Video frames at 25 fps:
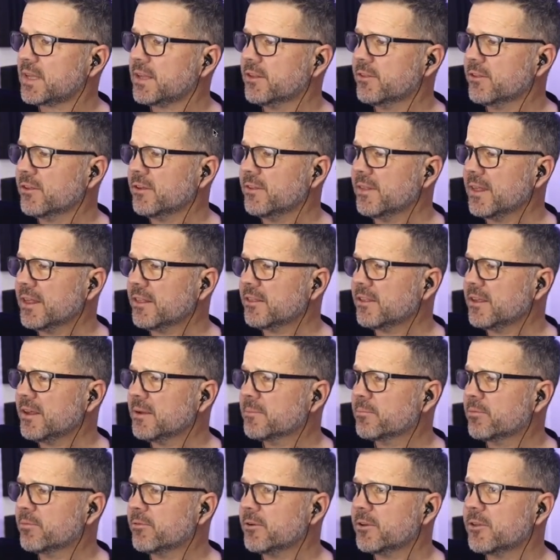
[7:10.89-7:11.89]
So that's
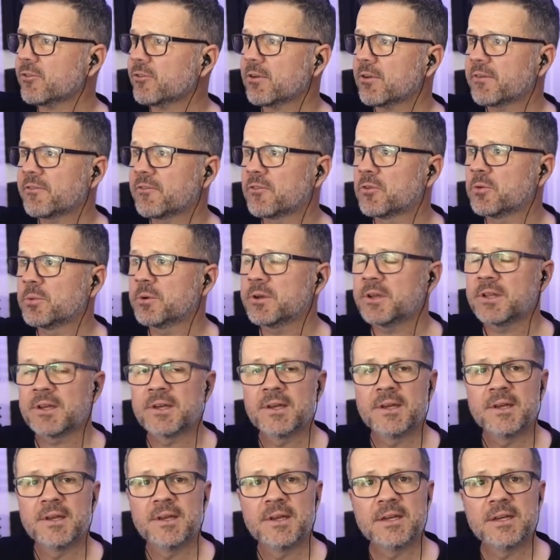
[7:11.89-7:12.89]
it, pretty straightforward.
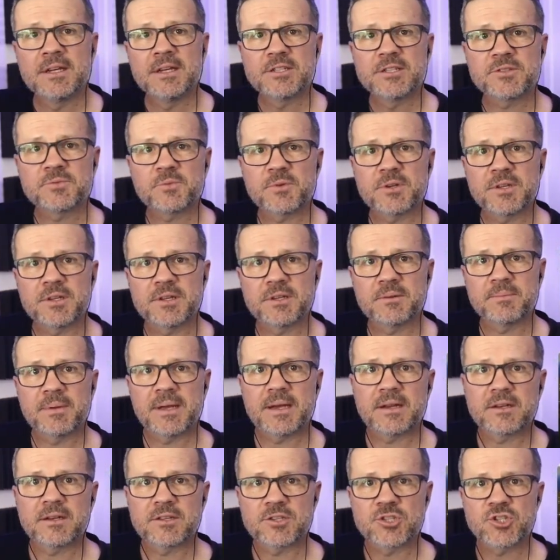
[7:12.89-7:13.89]
Just wanted to
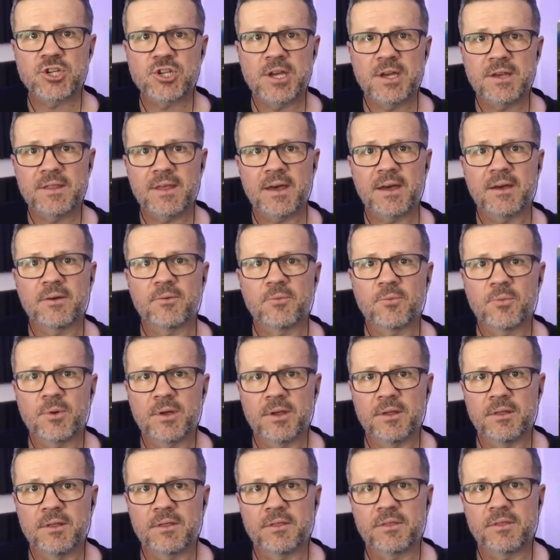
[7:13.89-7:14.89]
be able to share that
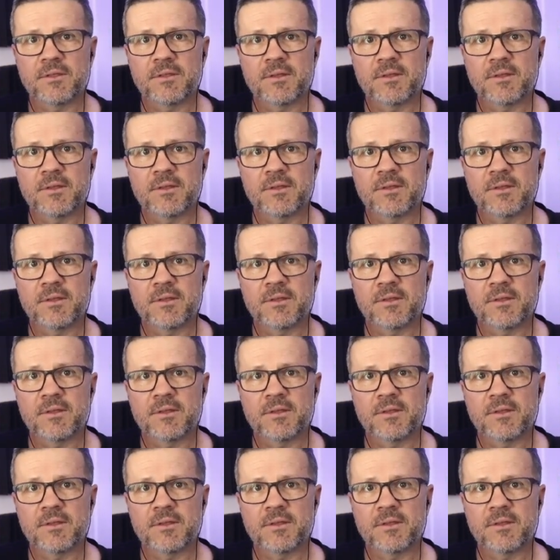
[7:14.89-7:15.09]
with